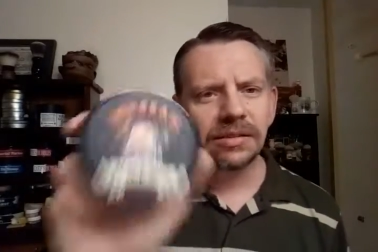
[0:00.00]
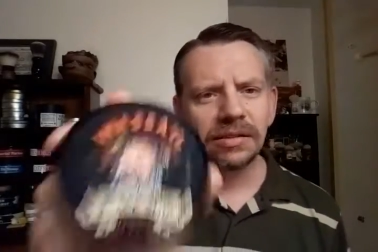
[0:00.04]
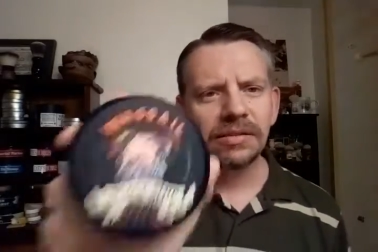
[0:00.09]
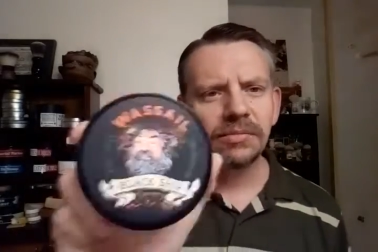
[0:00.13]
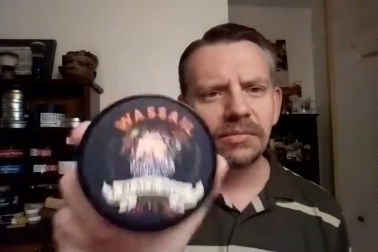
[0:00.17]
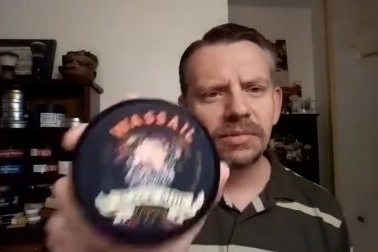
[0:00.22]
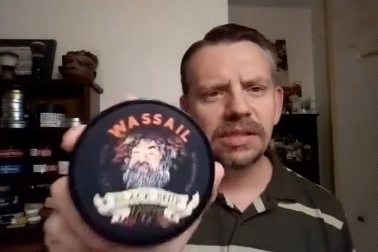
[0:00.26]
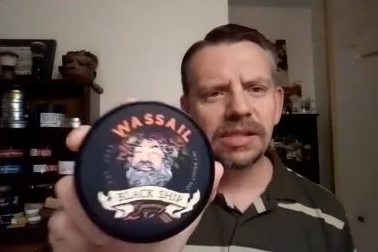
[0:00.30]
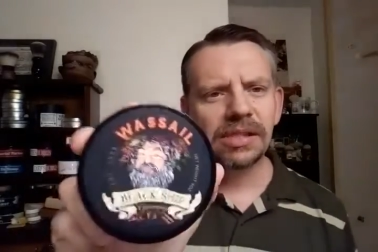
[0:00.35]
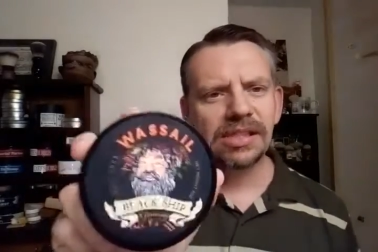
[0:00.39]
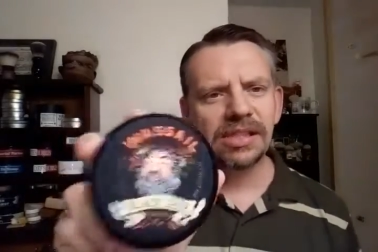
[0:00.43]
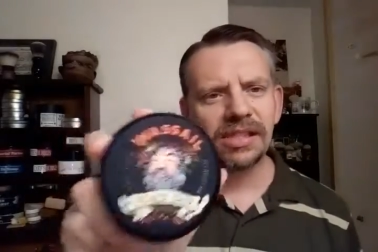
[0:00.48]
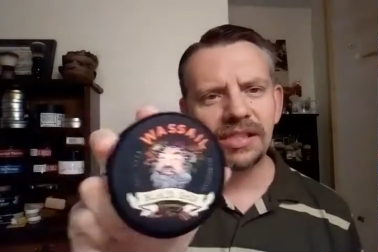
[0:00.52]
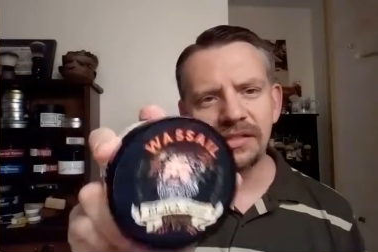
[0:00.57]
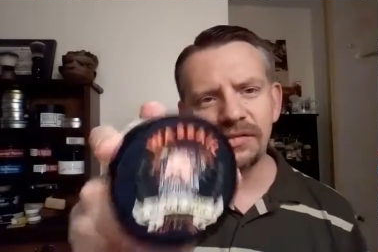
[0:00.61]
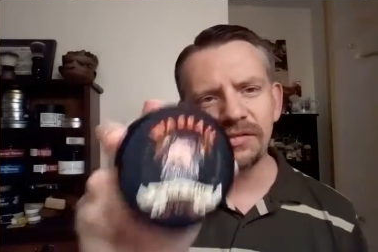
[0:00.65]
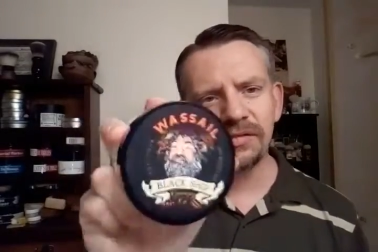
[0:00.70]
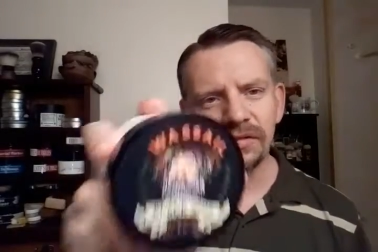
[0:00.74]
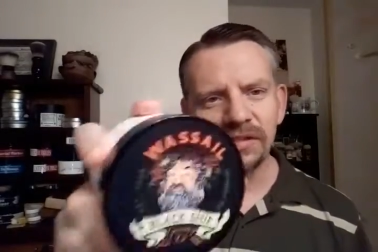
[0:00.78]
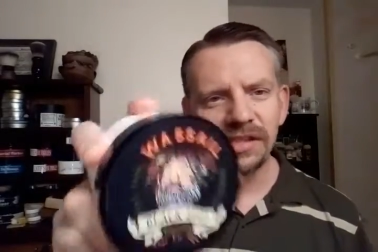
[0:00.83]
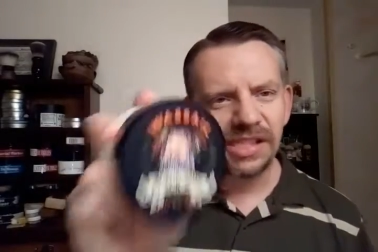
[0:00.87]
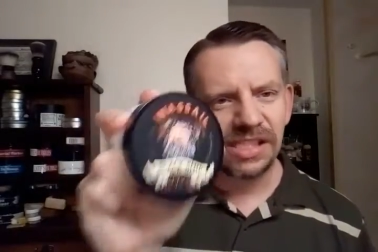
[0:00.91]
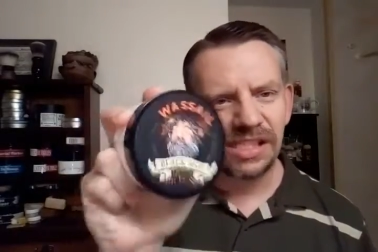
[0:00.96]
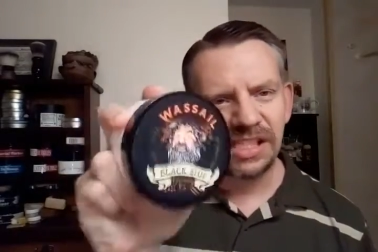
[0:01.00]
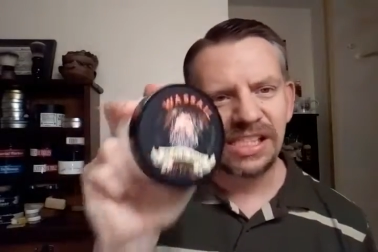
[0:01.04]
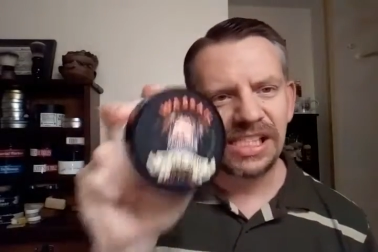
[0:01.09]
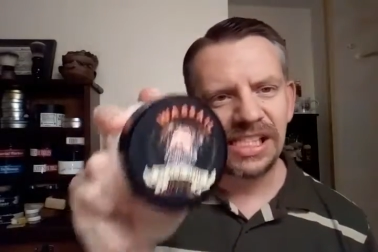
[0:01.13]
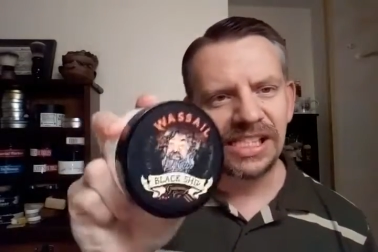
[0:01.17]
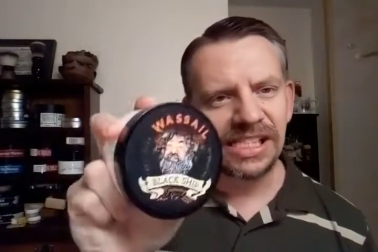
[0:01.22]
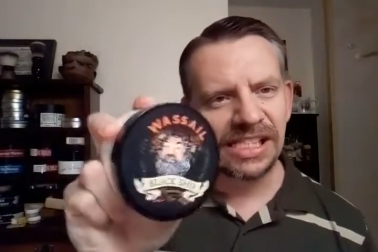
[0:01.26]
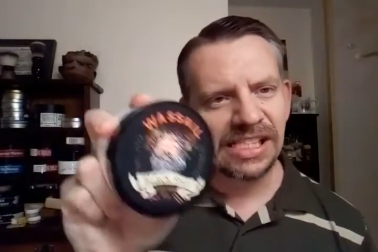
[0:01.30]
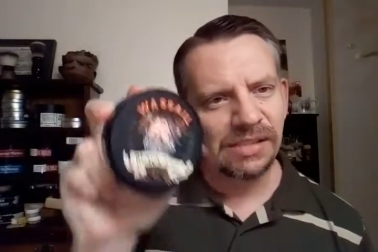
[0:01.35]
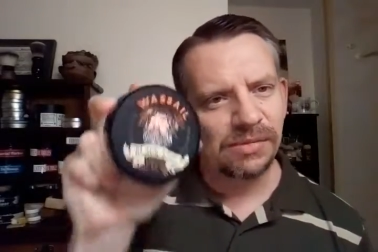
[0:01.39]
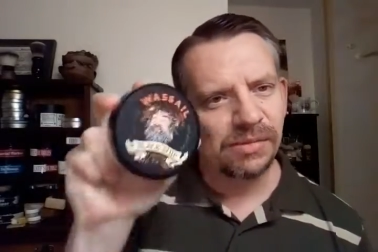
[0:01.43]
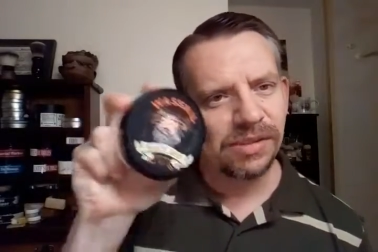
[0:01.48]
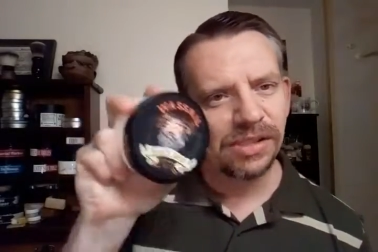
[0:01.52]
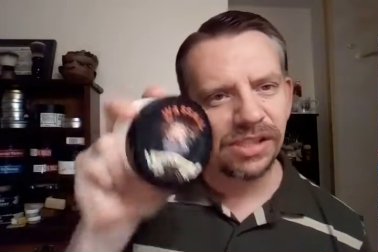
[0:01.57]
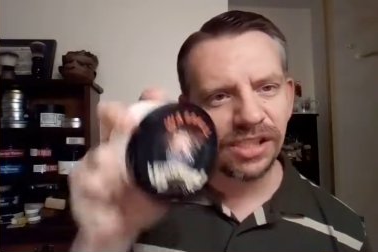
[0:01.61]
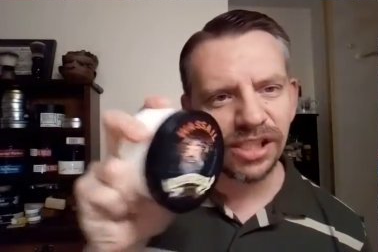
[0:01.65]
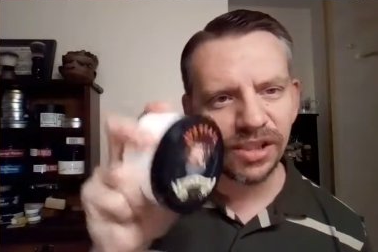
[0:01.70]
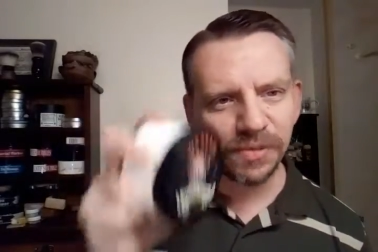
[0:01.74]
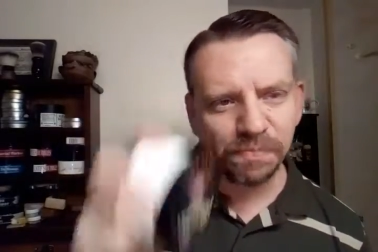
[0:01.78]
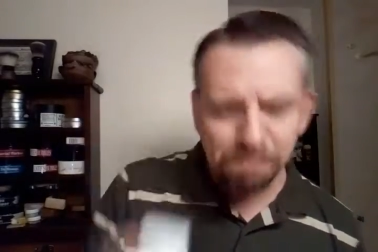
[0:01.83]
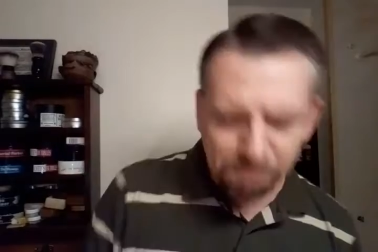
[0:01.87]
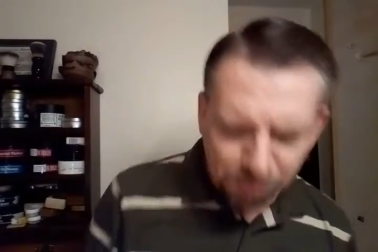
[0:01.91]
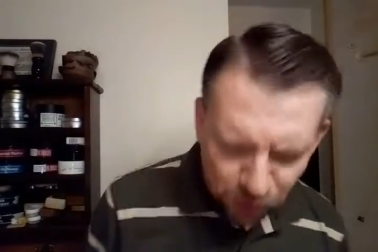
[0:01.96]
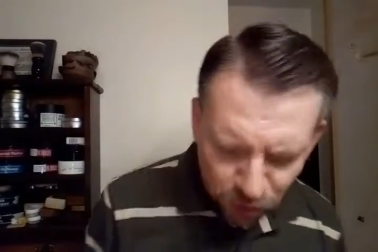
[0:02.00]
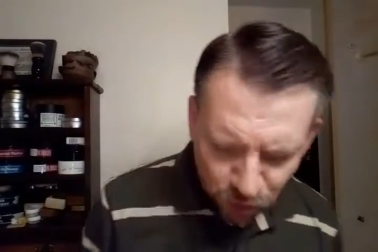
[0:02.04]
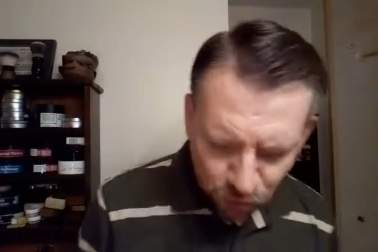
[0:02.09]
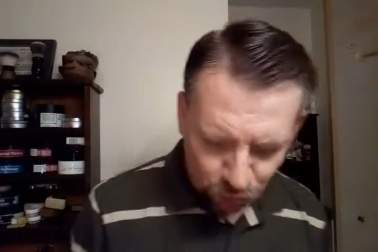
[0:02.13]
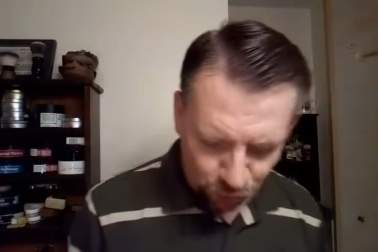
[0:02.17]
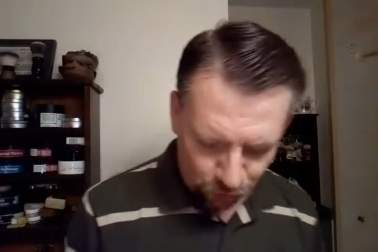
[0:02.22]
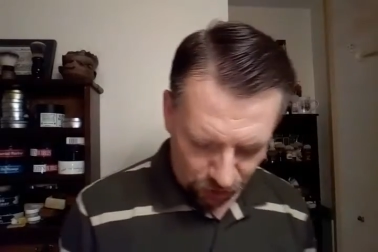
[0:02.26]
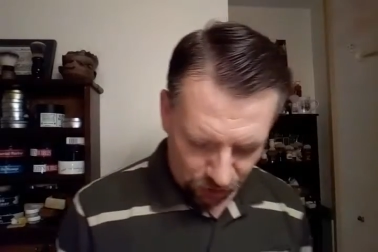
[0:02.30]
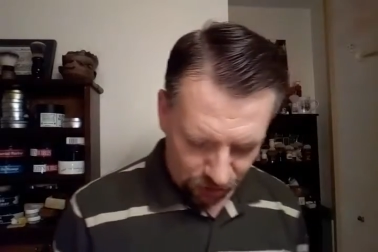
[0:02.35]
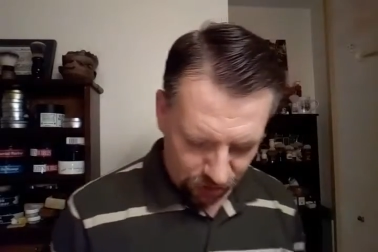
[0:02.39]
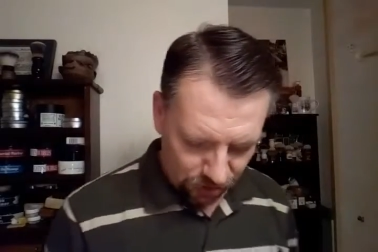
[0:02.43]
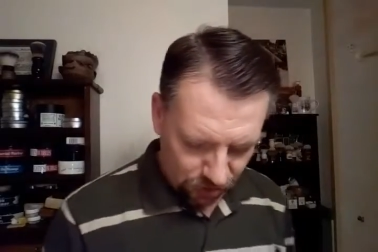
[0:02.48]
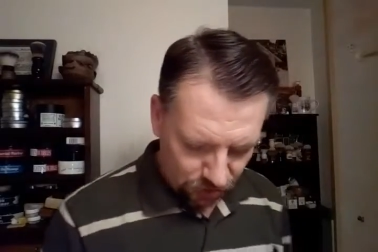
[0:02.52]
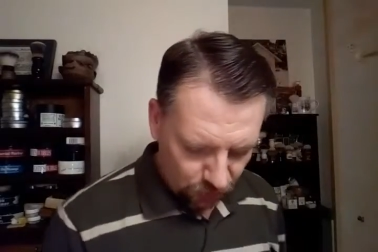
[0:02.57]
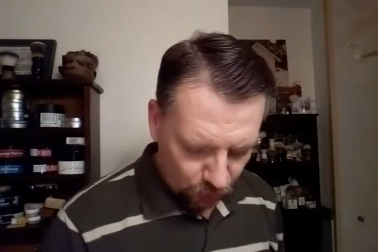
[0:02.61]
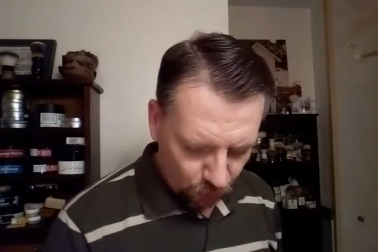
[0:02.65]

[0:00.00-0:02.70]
I want to attack that with a spoon.